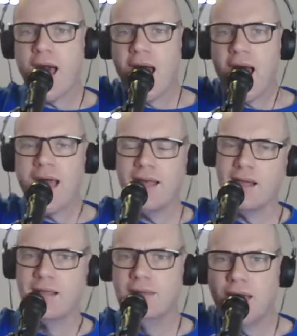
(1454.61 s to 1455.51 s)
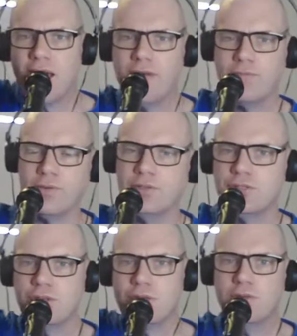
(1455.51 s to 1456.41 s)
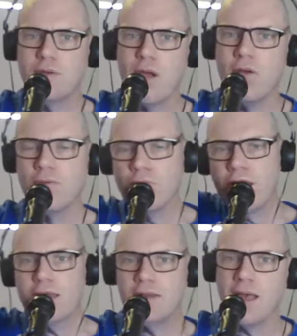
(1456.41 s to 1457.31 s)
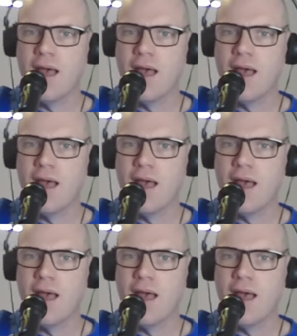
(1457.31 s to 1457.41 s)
I love to read.